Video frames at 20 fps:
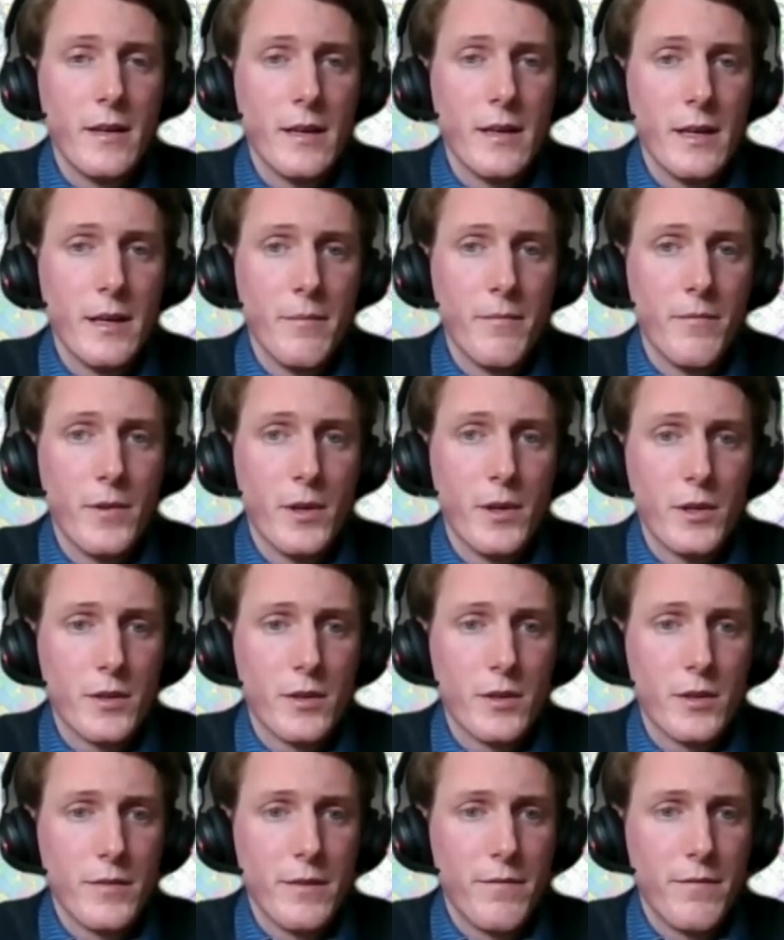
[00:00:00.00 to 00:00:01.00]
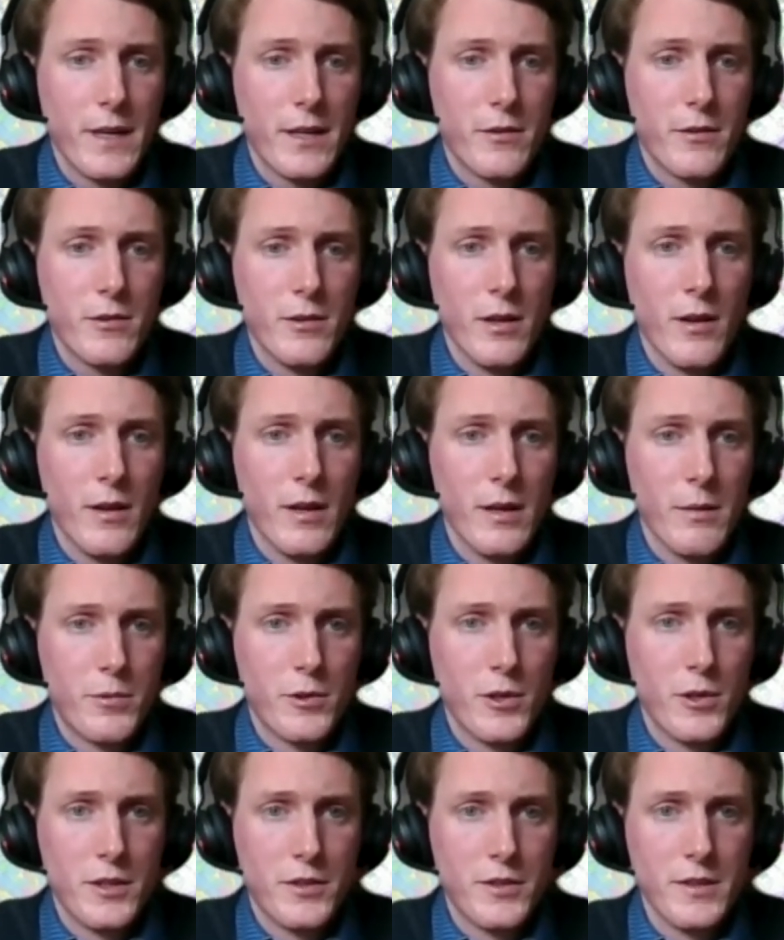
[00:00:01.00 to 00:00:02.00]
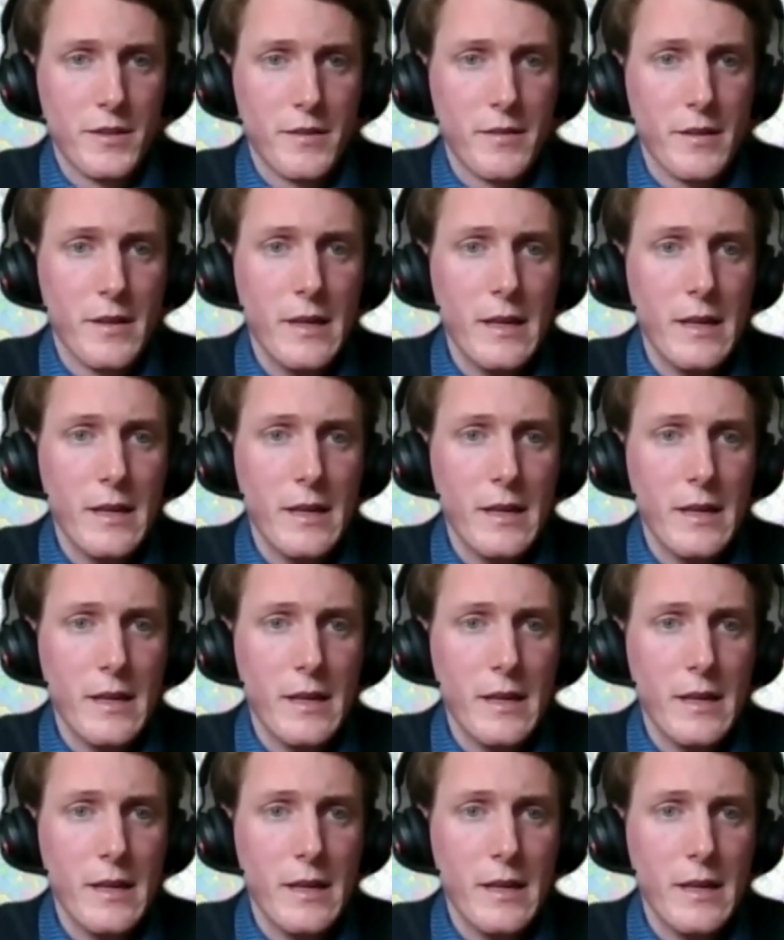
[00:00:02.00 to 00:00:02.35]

version of effectual approaches.